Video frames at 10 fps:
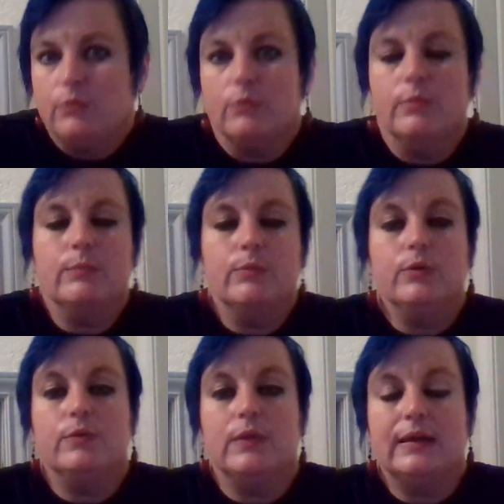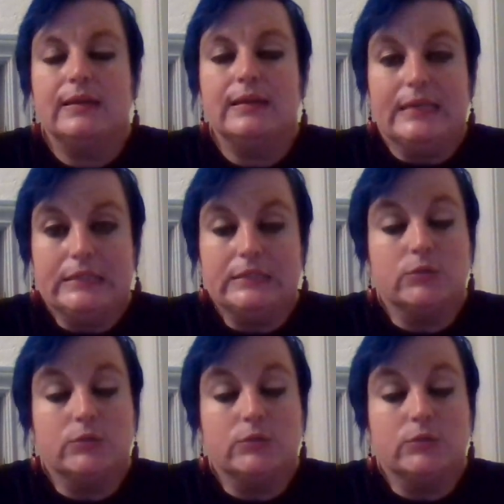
remember that in